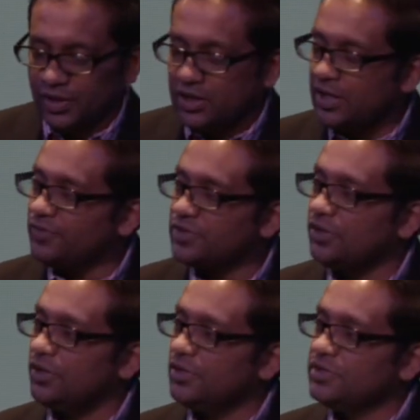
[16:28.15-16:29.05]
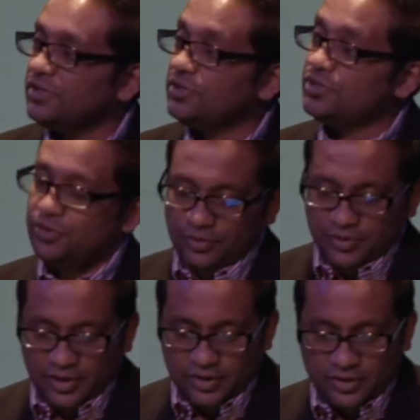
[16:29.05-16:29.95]
and left scars that are still
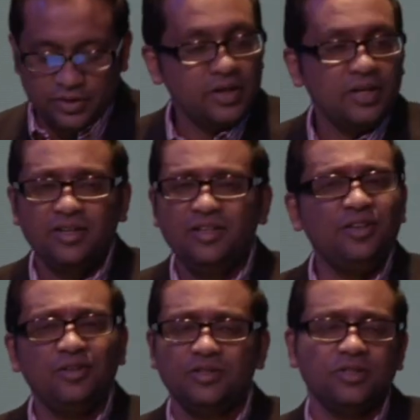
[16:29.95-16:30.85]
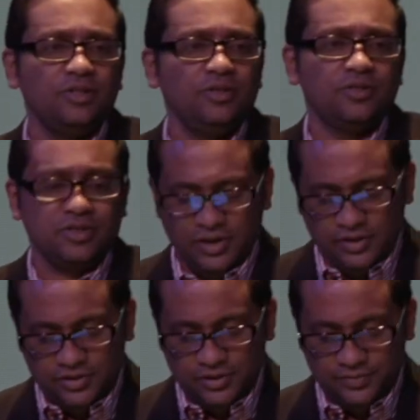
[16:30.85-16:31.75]
there years and years
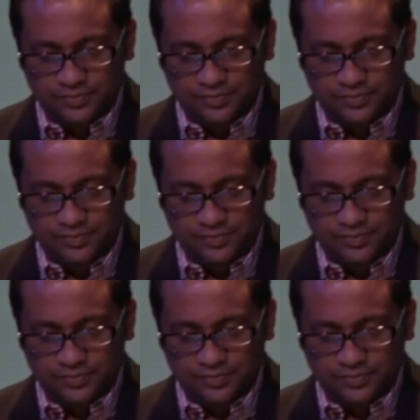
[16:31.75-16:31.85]
later?